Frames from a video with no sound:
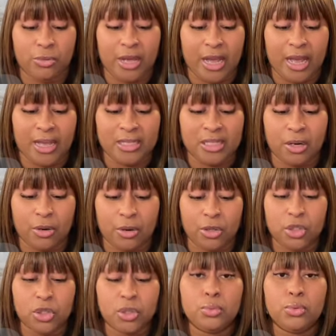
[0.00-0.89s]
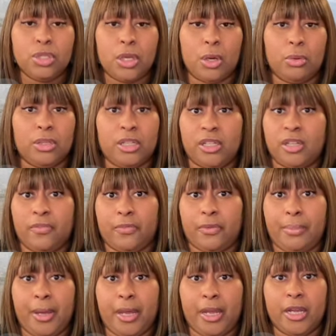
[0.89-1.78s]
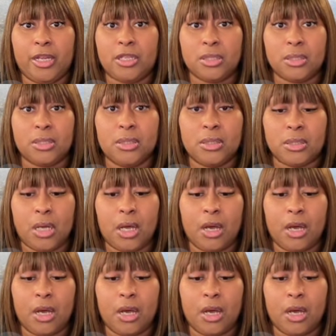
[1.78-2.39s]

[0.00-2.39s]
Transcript: you guys are on two totally different pages.